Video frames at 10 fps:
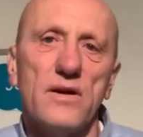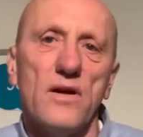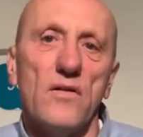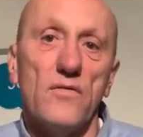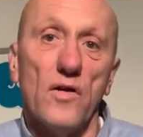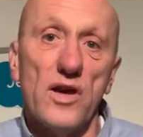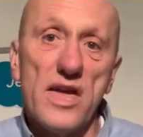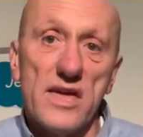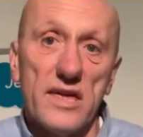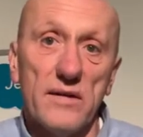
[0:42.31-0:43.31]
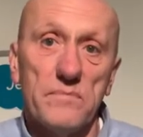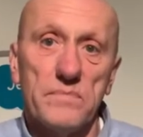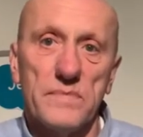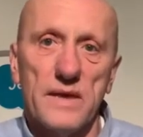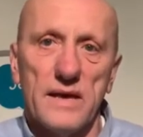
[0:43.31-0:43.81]
for he
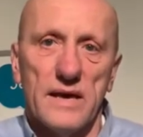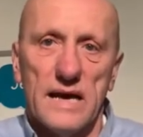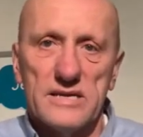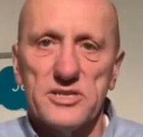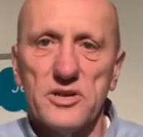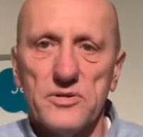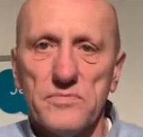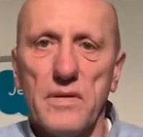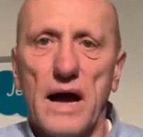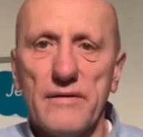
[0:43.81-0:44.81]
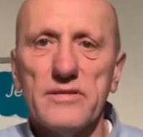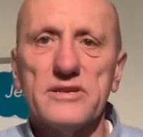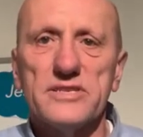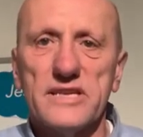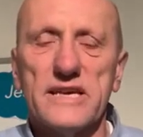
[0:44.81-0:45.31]
has done marvellous
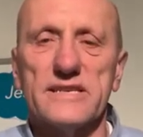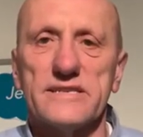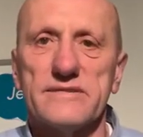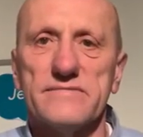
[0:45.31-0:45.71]
things.